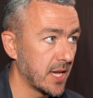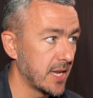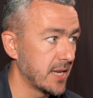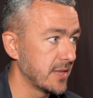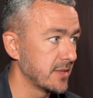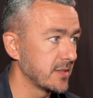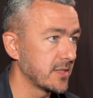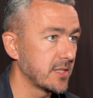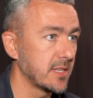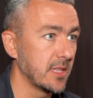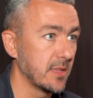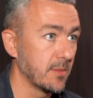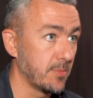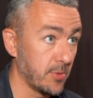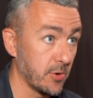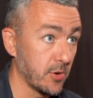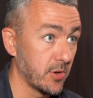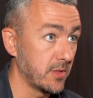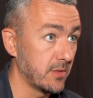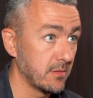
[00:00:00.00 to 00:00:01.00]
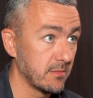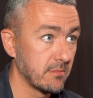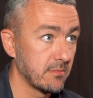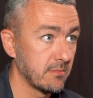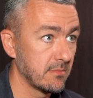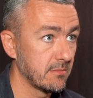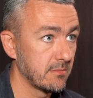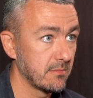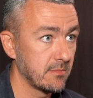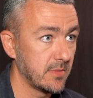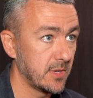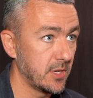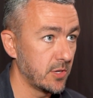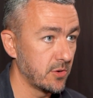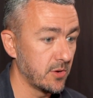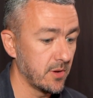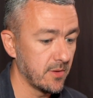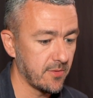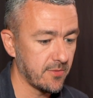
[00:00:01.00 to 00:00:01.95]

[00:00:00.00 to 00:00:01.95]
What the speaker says: I didn't see the point. You know,